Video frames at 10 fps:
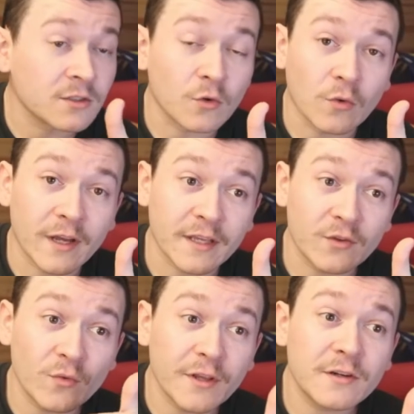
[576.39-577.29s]
So I
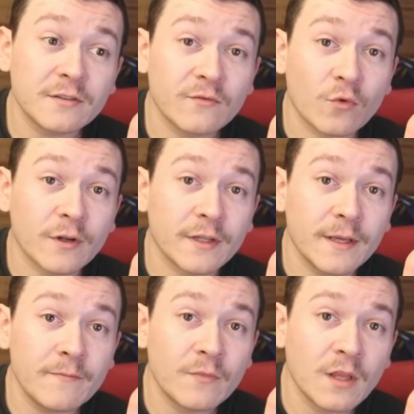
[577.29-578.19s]
get 3 years of
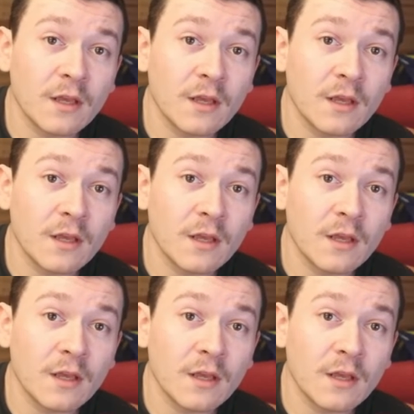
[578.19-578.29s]
warranty.